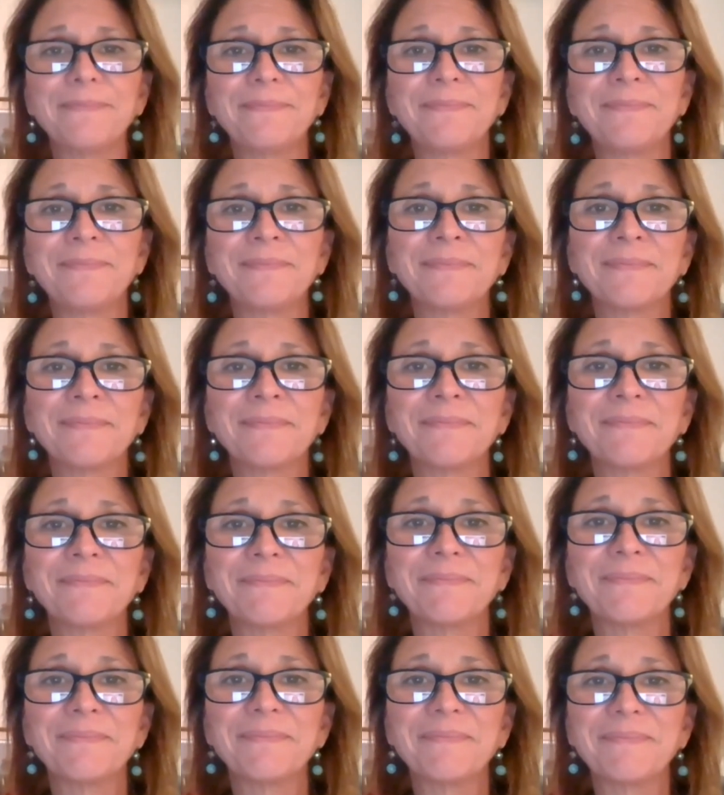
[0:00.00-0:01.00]
And I
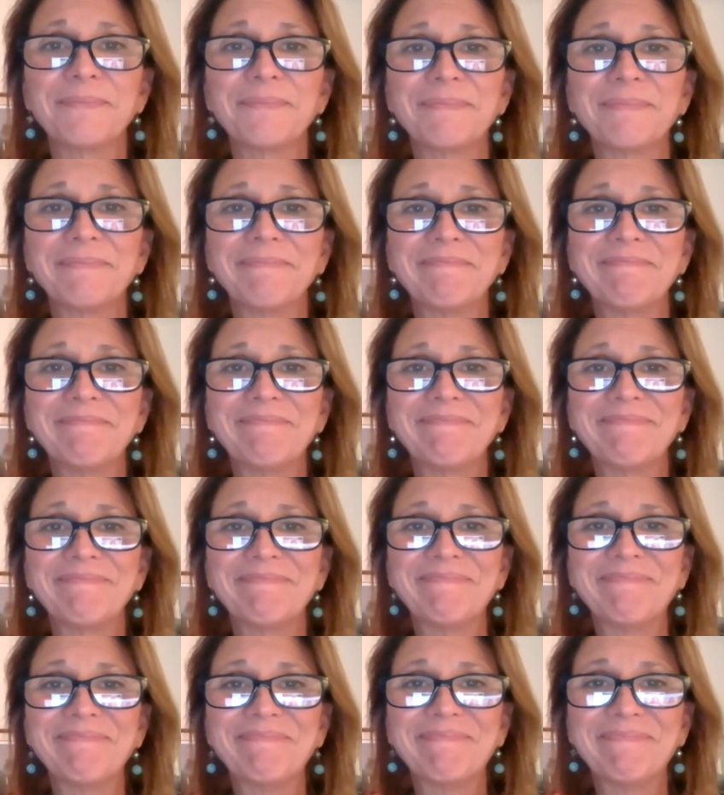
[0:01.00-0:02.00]
watched you in that
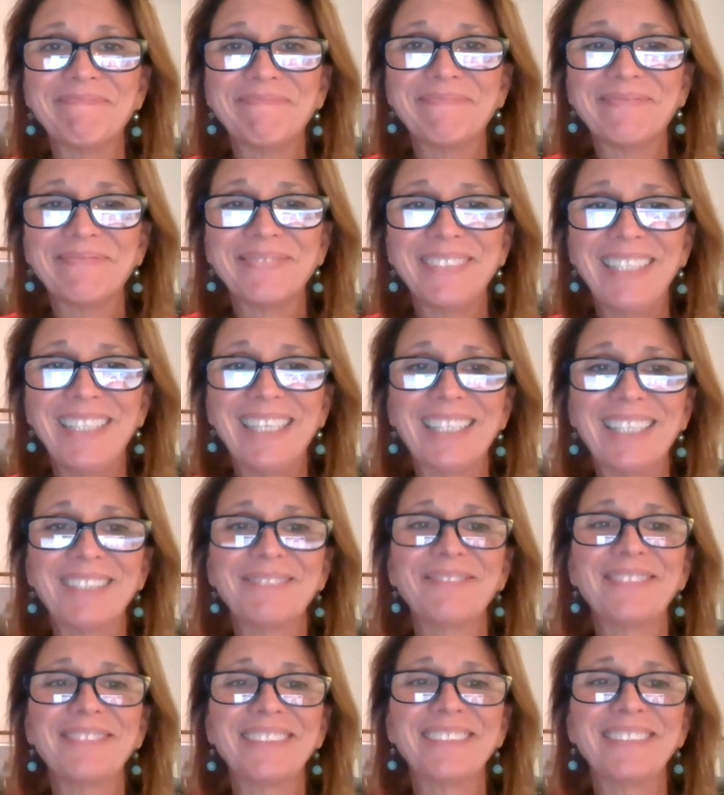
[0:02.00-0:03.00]
fight, and there were
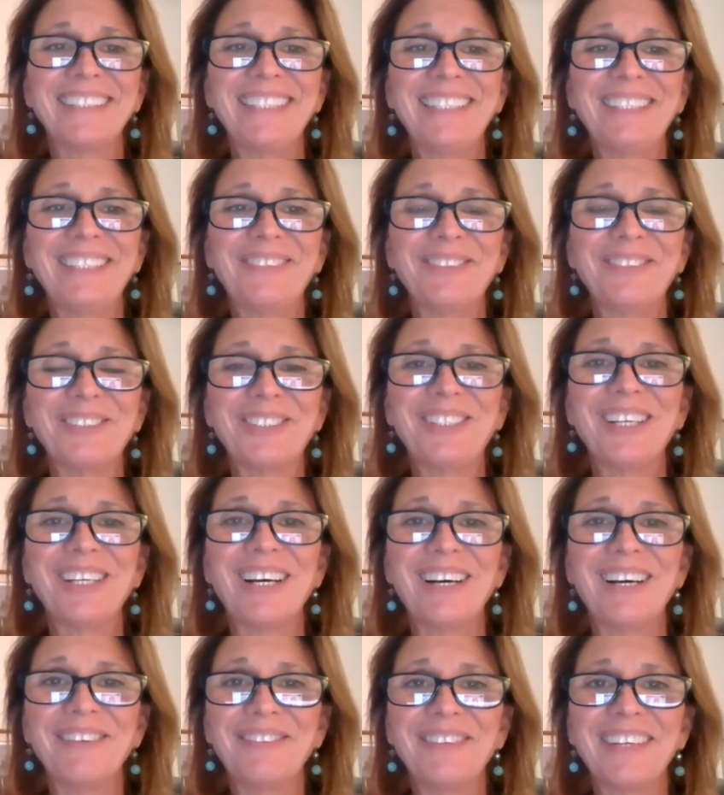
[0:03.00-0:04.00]
obstacles. It was
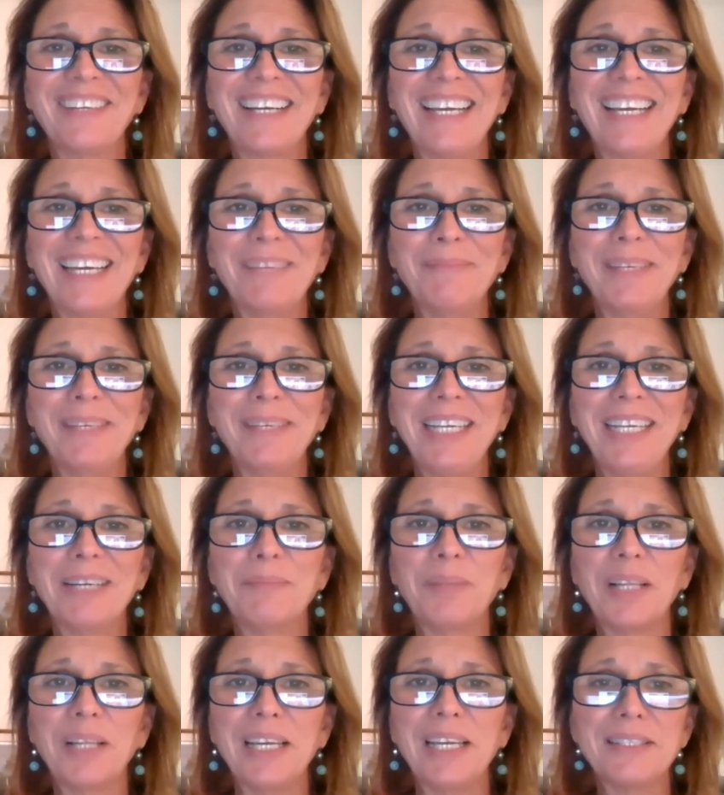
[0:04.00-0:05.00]
tough. I had many
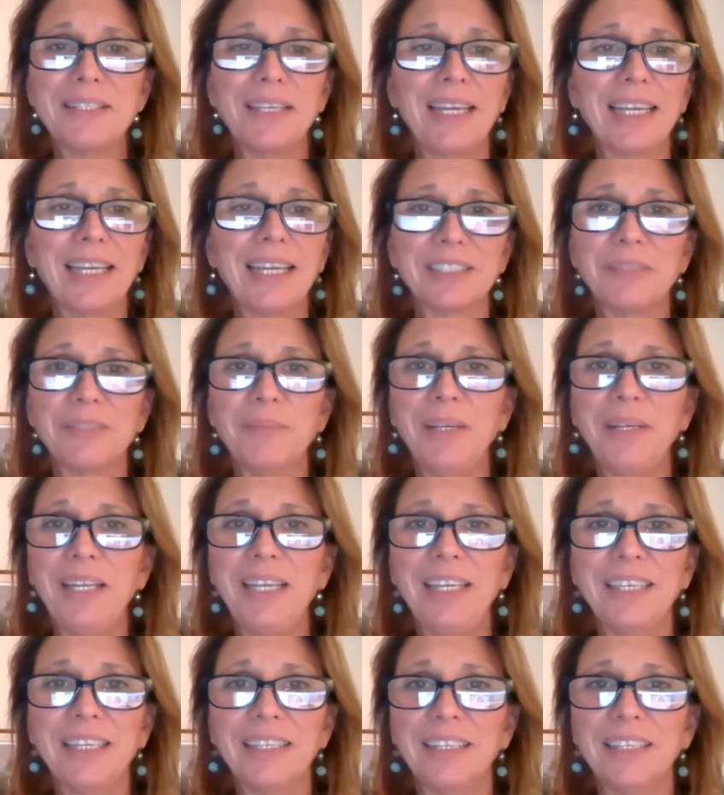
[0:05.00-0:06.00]
complaints against
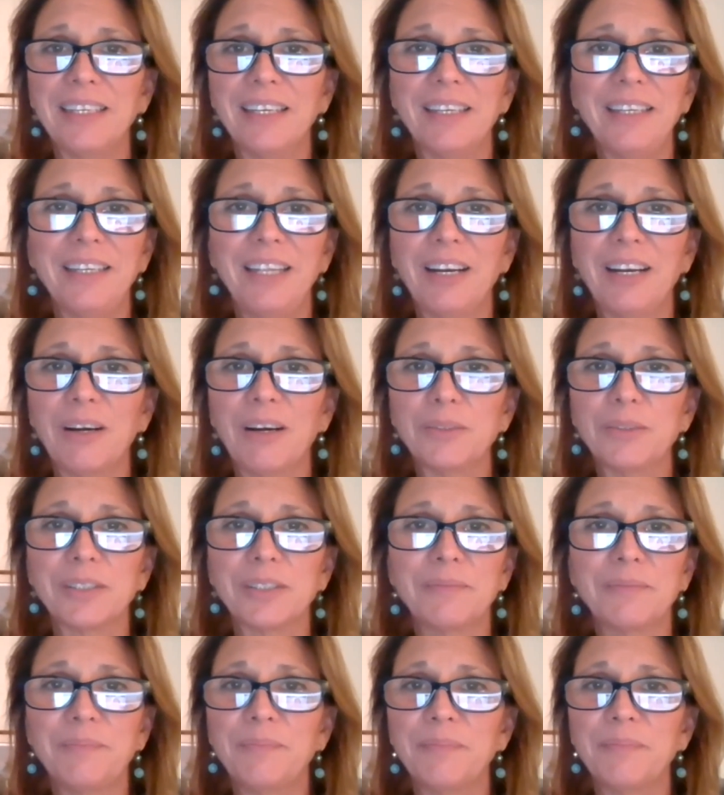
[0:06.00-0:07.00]
me, and you know I was
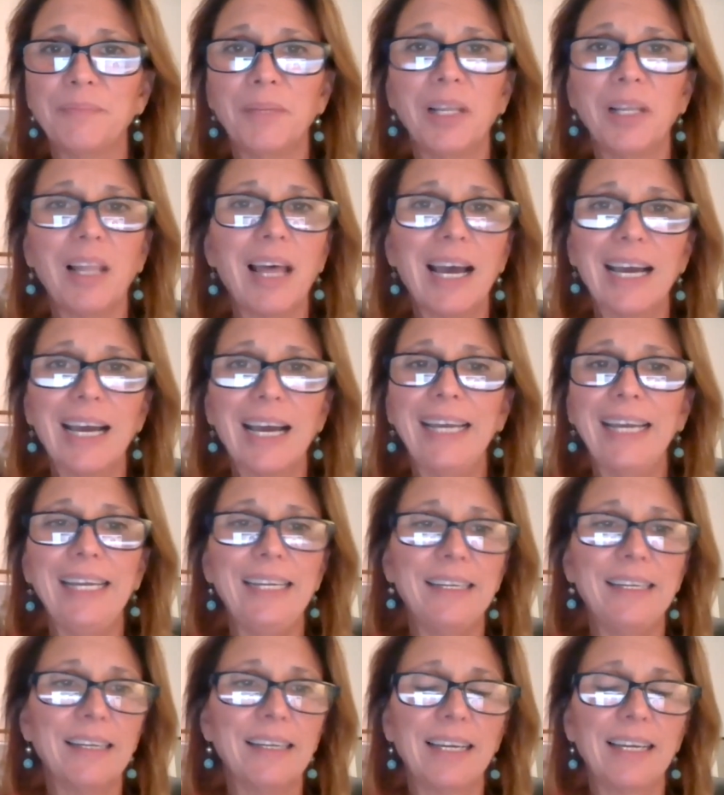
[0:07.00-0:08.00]

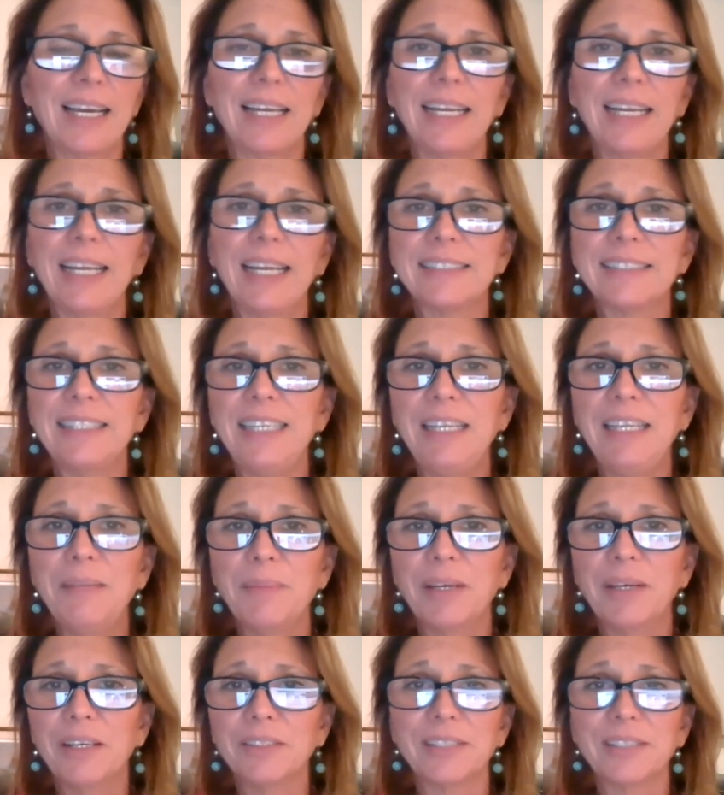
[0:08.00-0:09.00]
maligned. I got nasty
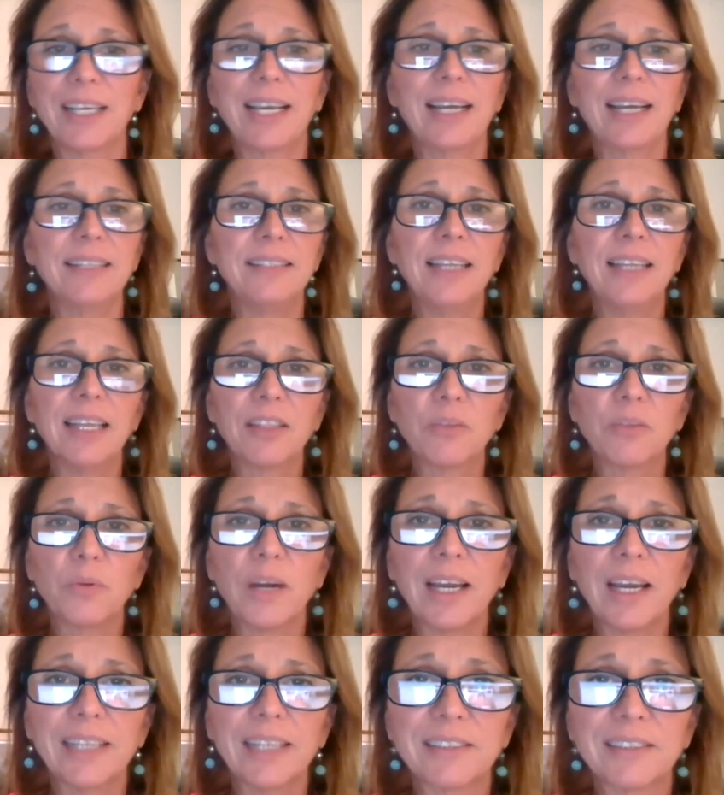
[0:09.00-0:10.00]
emails. I got death
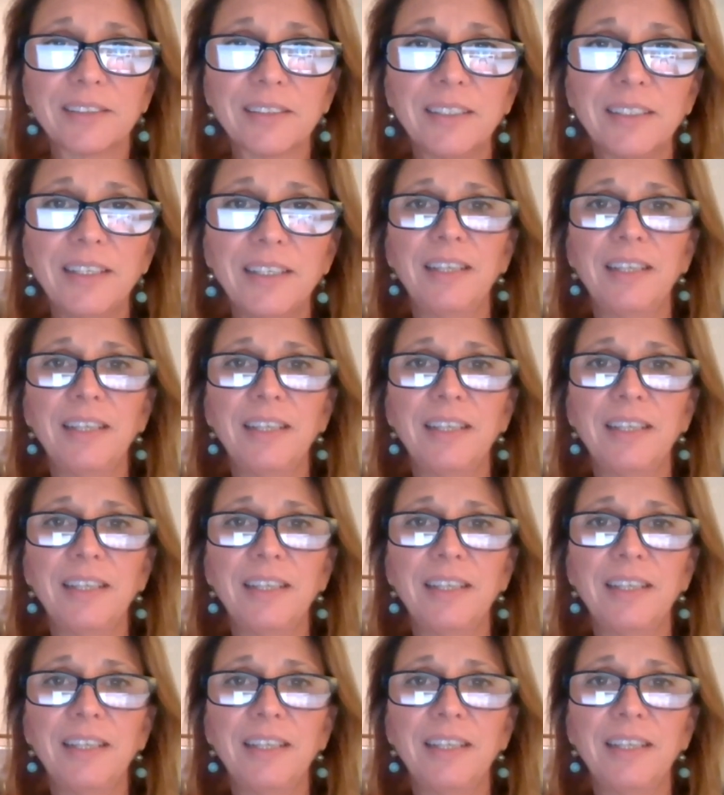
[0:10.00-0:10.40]
threats